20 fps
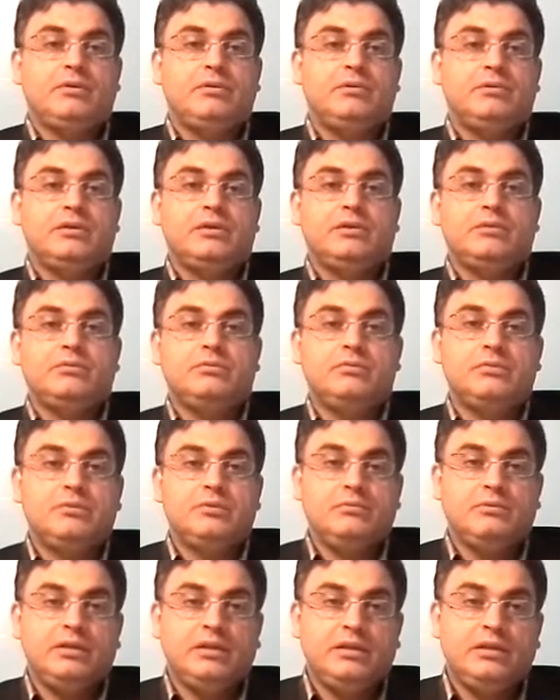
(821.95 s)

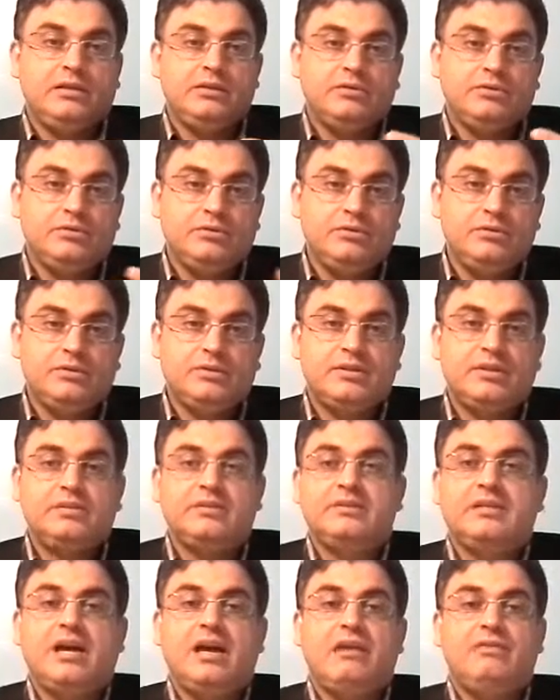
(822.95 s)
we introduced the
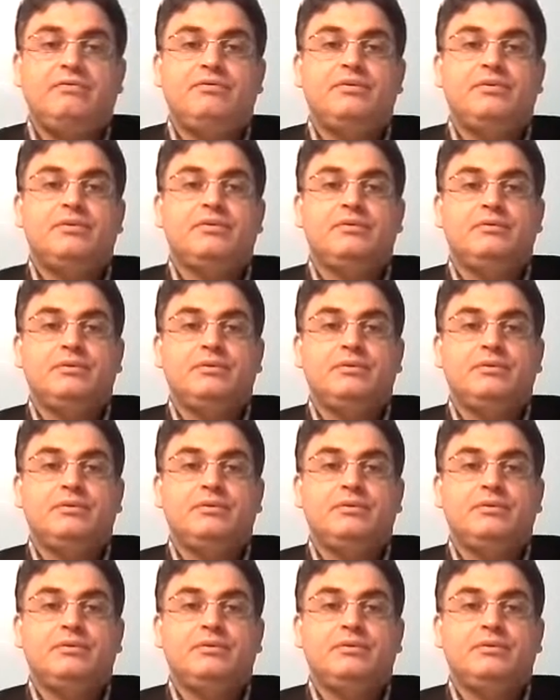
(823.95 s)
cipher,